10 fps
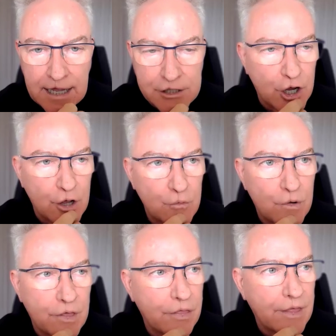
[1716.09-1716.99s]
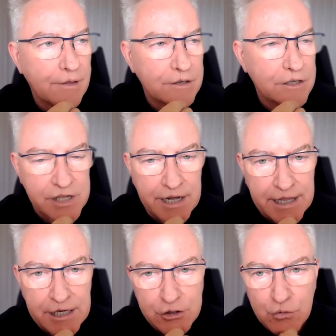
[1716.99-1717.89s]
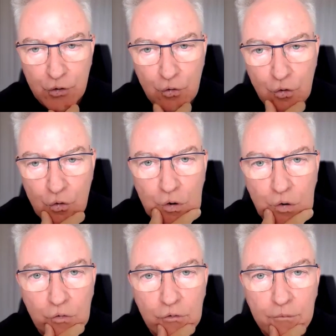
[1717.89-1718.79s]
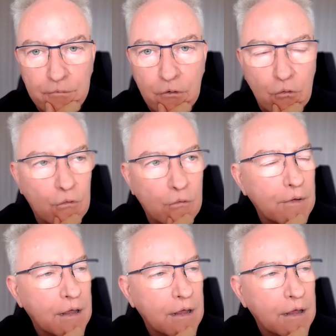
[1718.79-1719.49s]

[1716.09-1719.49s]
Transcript: Joe, whether they're just getting into it or